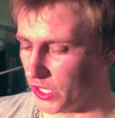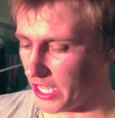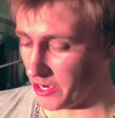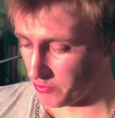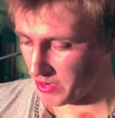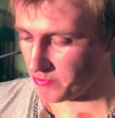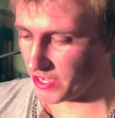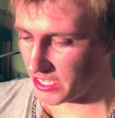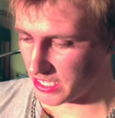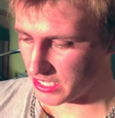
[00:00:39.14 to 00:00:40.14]
All I
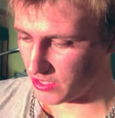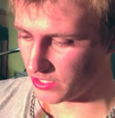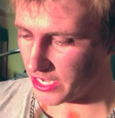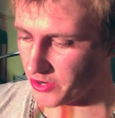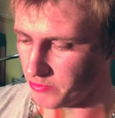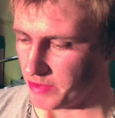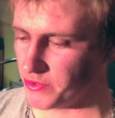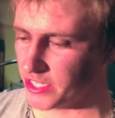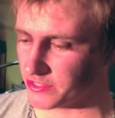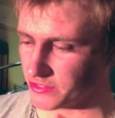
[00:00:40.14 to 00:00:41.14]
remember, all I remember
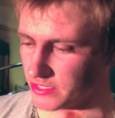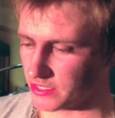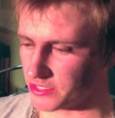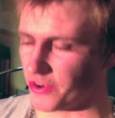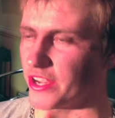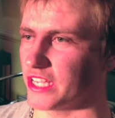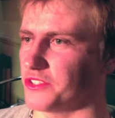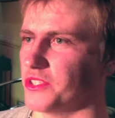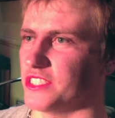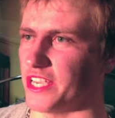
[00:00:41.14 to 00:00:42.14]
is going
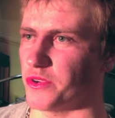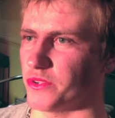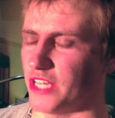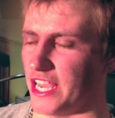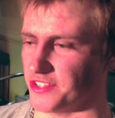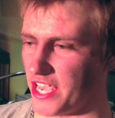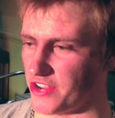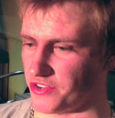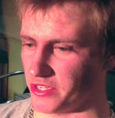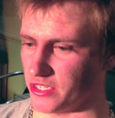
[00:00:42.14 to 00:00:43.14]
into a deep
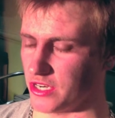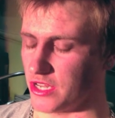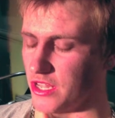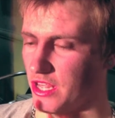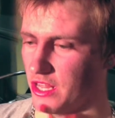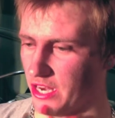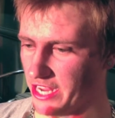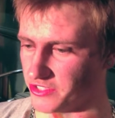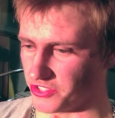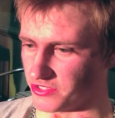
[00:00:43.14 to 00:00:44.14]
relaxation
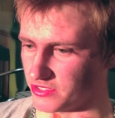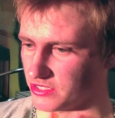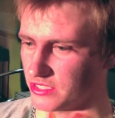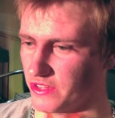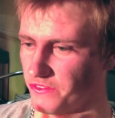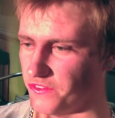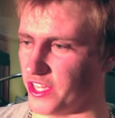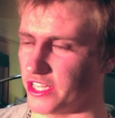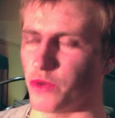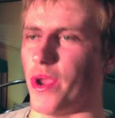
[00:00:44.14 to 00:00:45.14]
and just
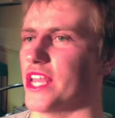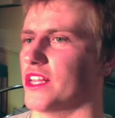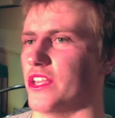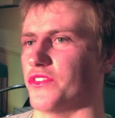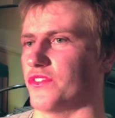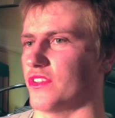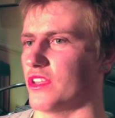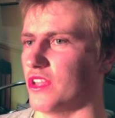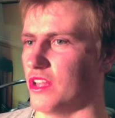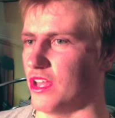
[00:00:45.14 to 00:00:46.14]
feeling weightless.
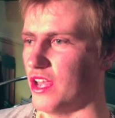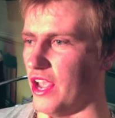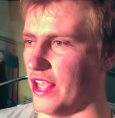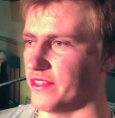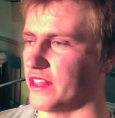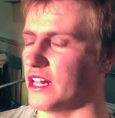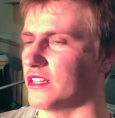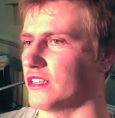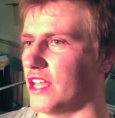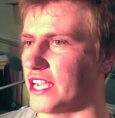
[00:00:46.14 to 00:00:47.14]
And that,
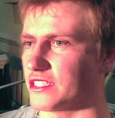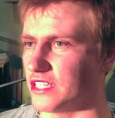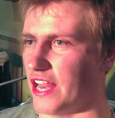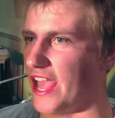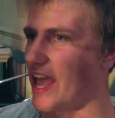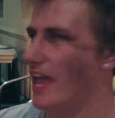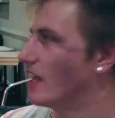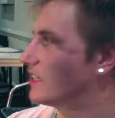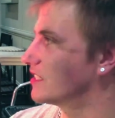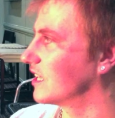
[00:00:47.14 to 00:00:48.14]
have you ever
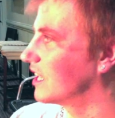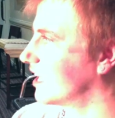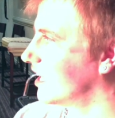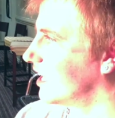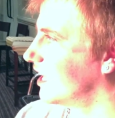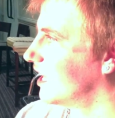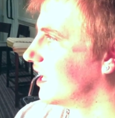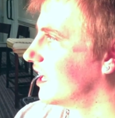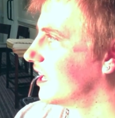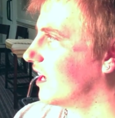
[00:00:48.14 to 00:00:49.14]
done a lap dance before?